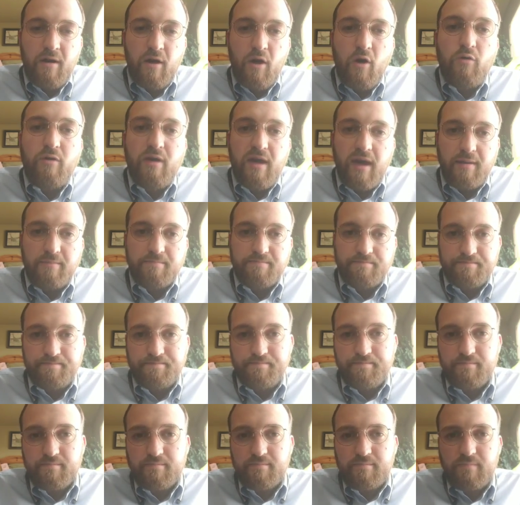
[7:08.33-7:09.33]
Okay,
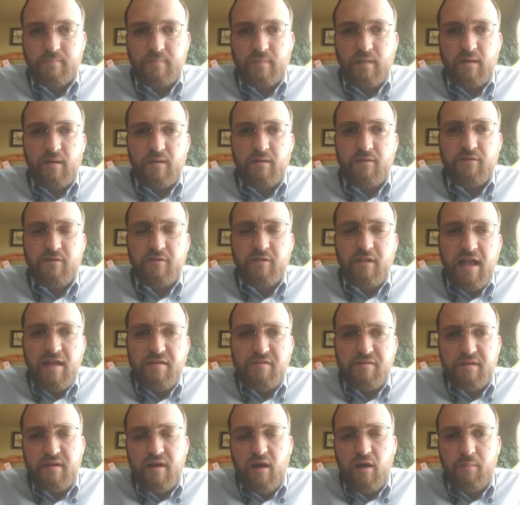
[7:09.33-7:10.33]
so
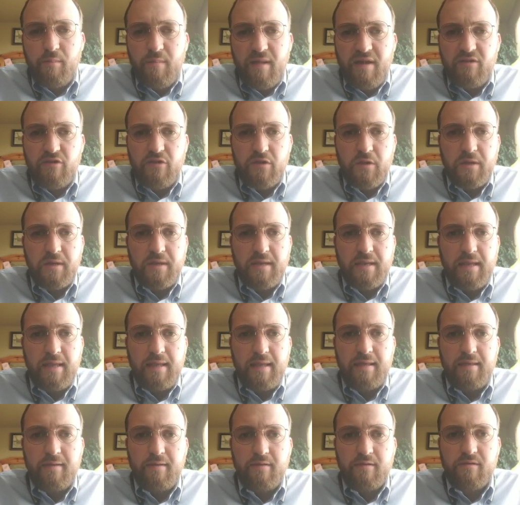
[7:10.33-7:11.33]
last thing I'll mention
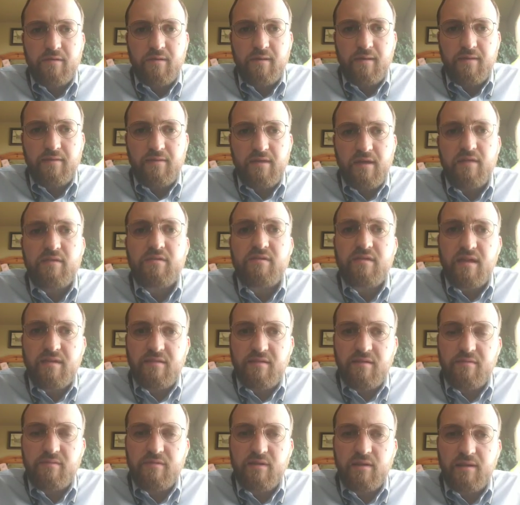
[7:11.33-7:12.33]
is the
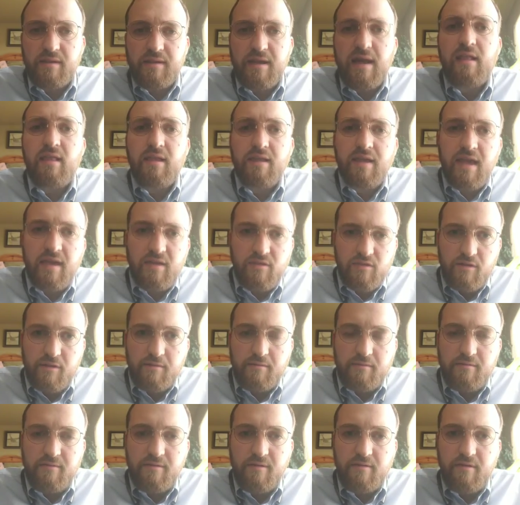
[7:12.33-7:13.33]
incentives and delegation.
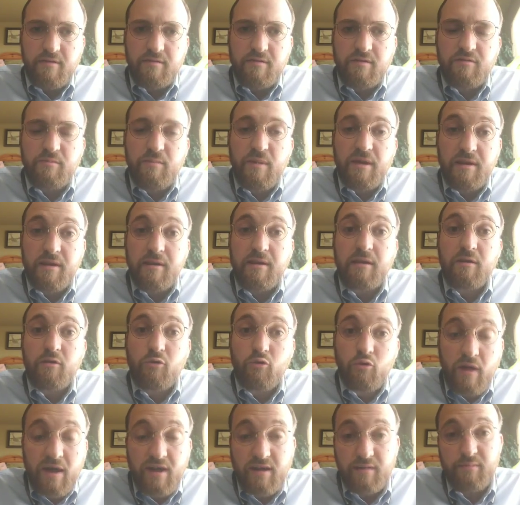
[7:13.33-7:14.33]
So this has been an
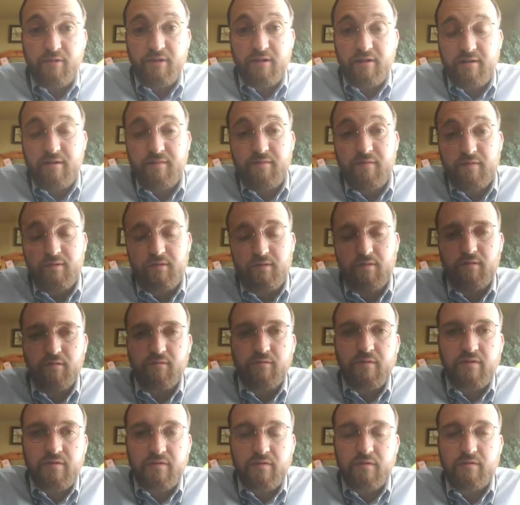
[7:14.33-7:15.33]
incredibly
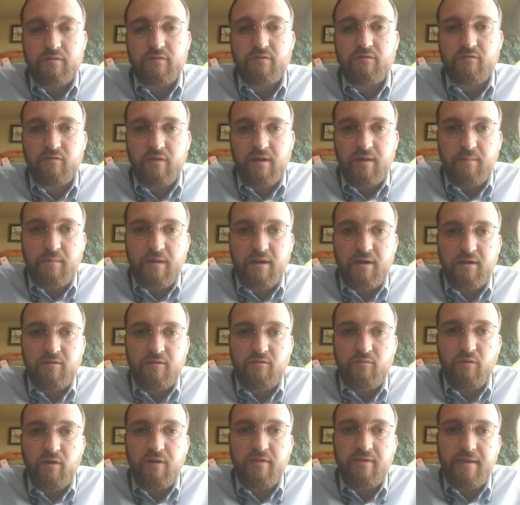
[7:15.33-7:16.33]
difficult research stream, and
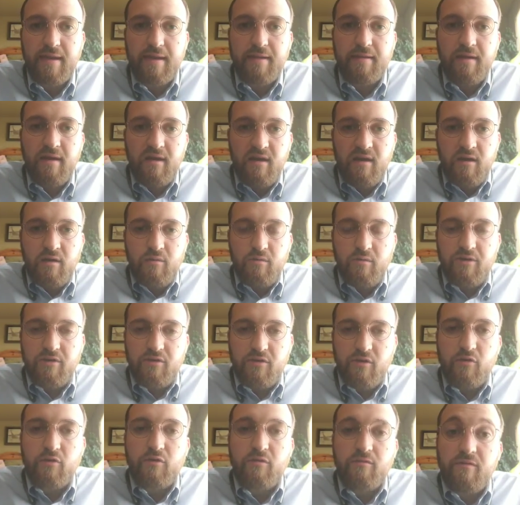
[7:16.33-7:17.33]
it's one that we
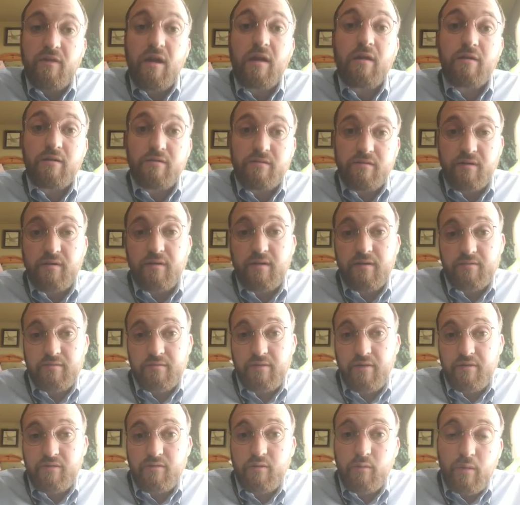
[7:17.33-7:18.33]
took very
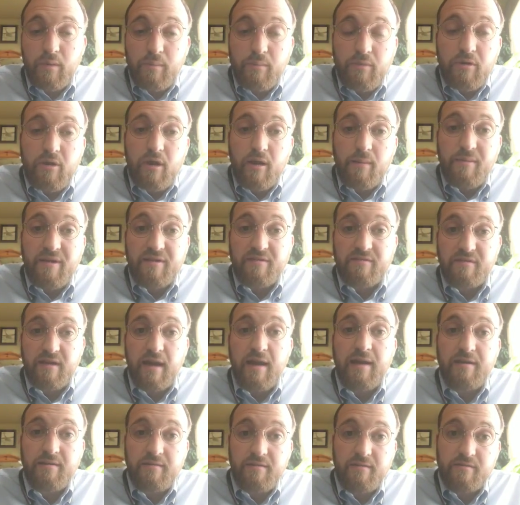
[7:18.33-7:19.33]
seriously. So we put our best
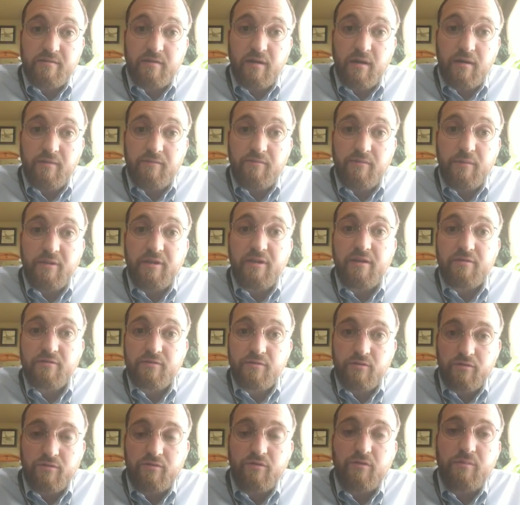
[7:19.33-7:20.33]
scientists on it, from Elias
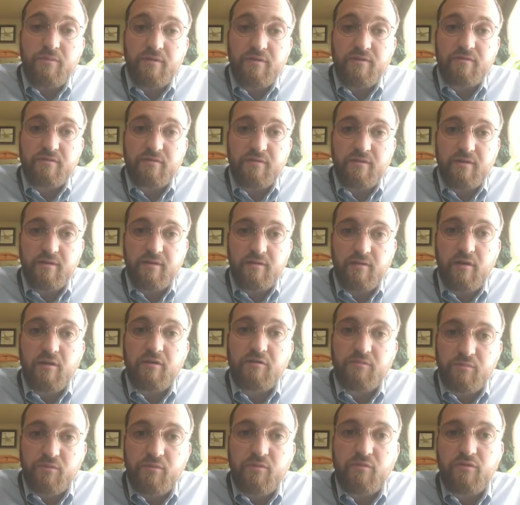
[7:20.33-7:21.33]
Kousoupas to
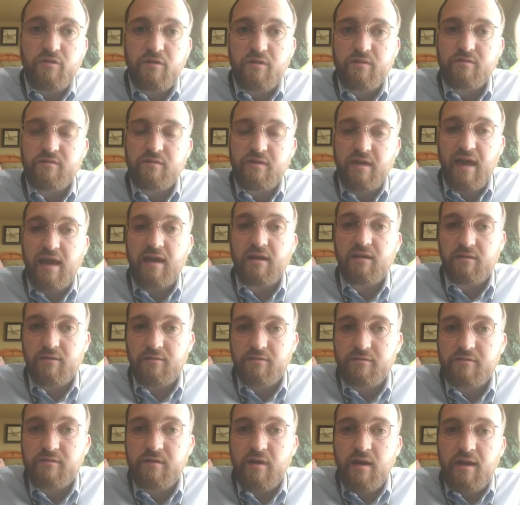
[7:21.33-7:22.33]
Lars Brunjes to
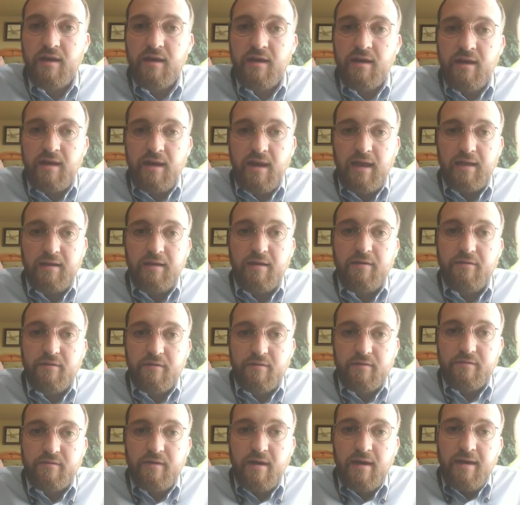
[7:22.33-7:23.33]
Agalos and
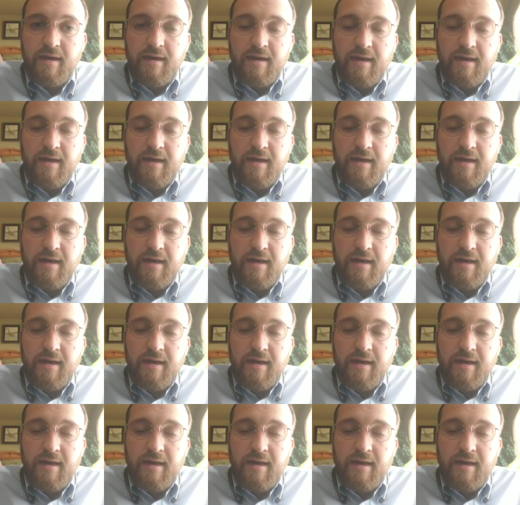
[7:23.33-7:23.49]
others.